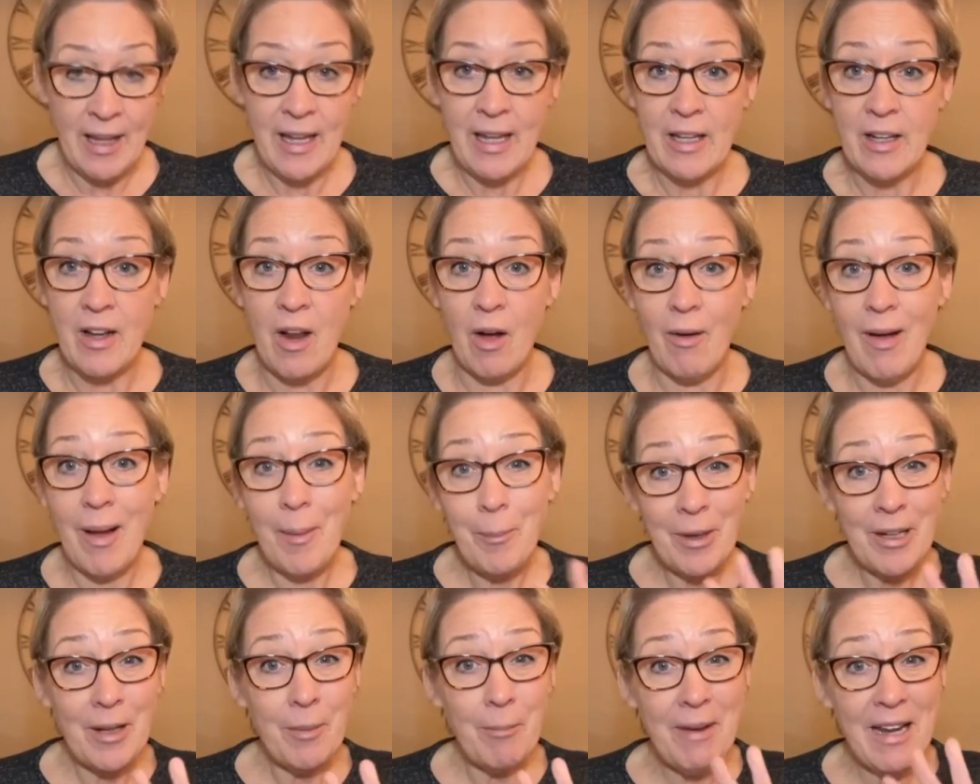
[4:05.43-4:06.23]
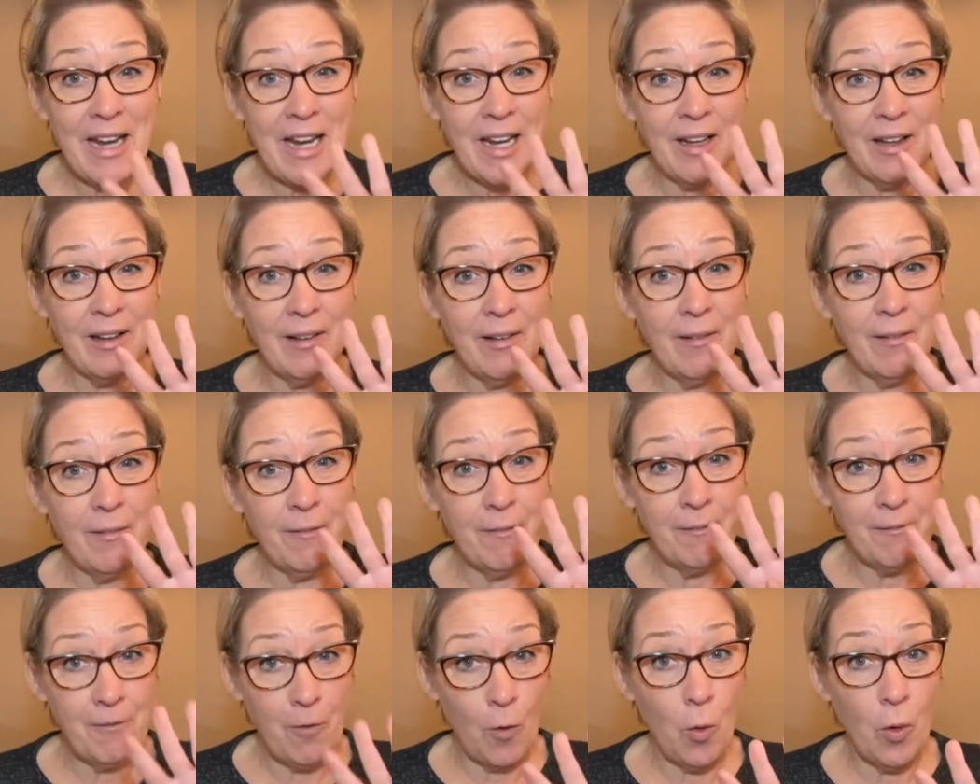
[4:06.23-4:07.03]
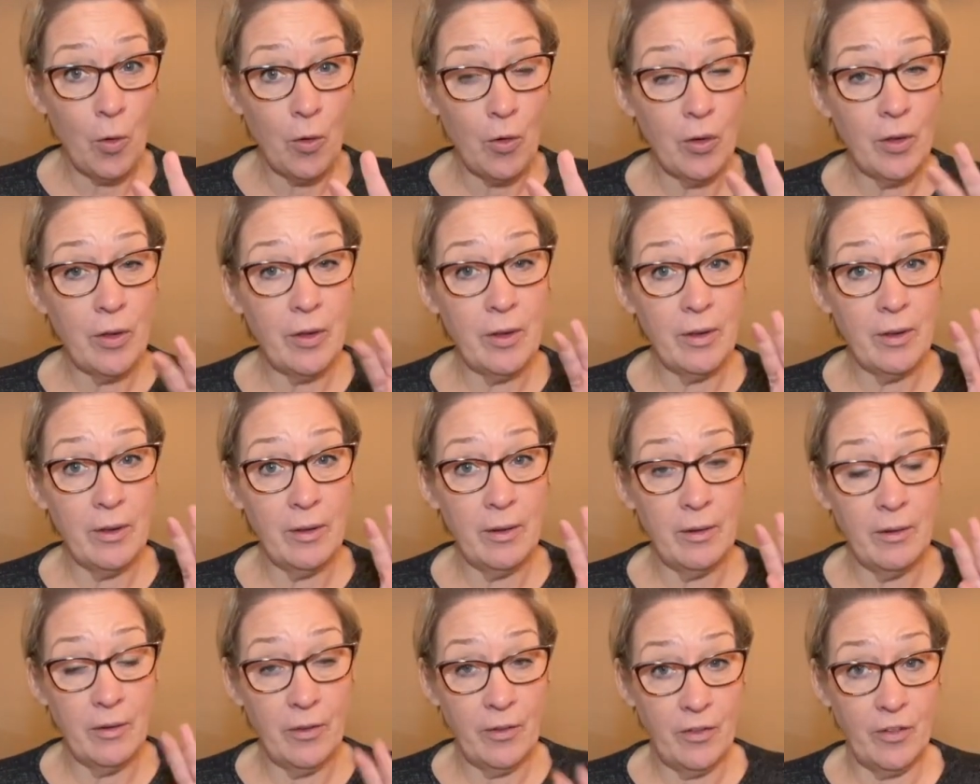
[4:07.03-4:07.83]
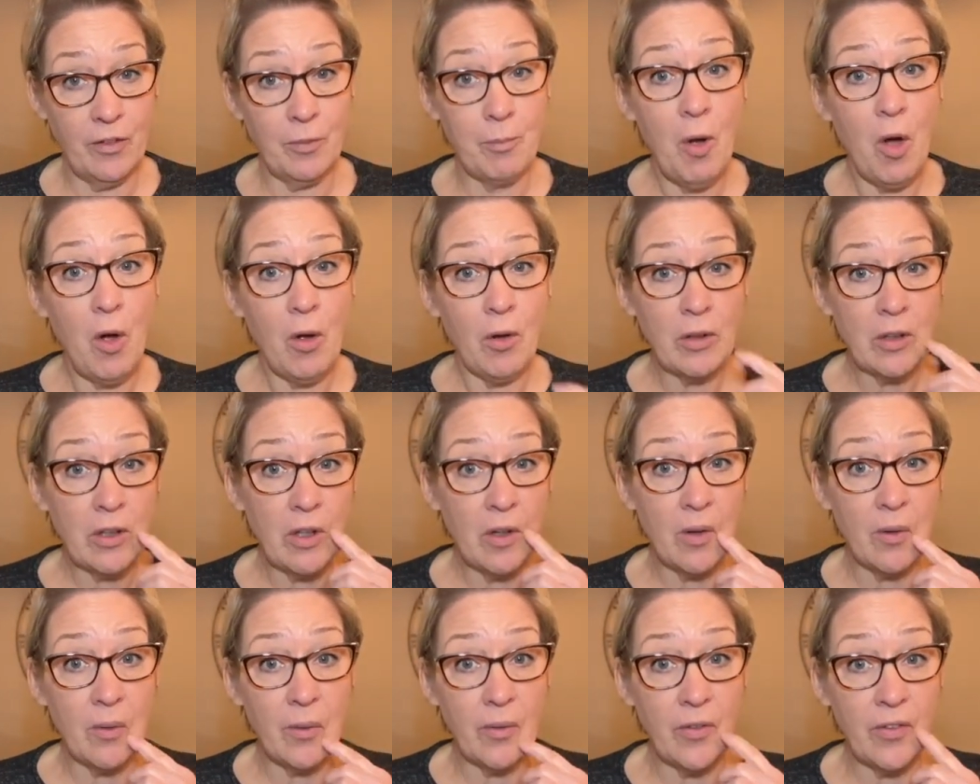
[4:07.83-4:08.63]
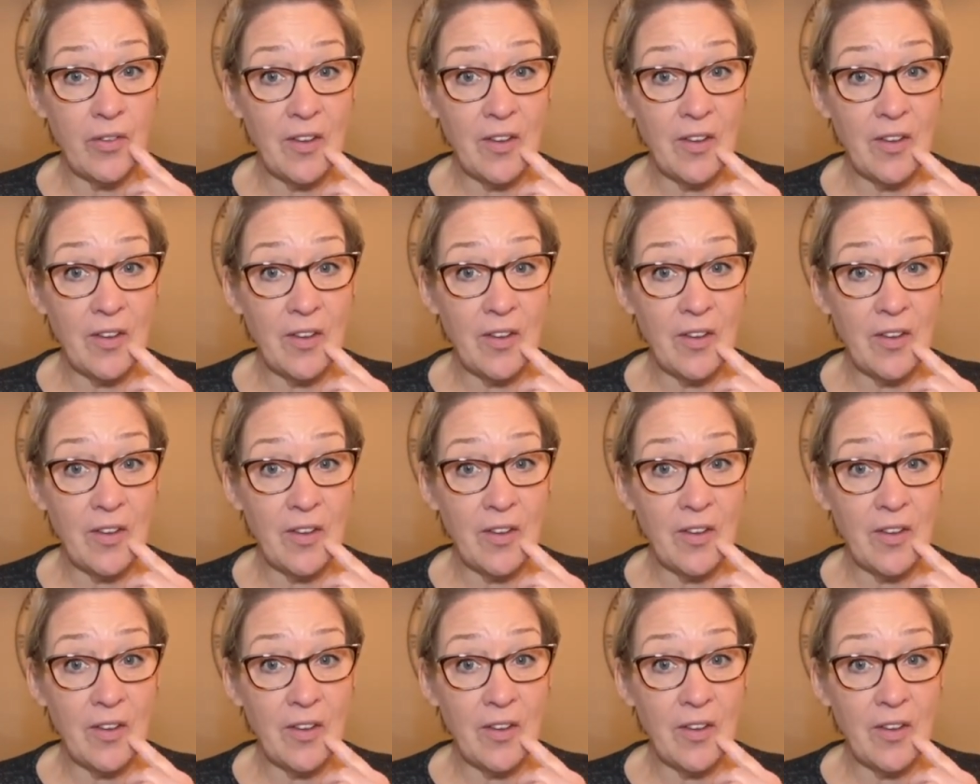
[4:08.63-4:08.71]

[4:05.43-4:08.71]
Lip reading: Now I'm going to make 4 small loaves.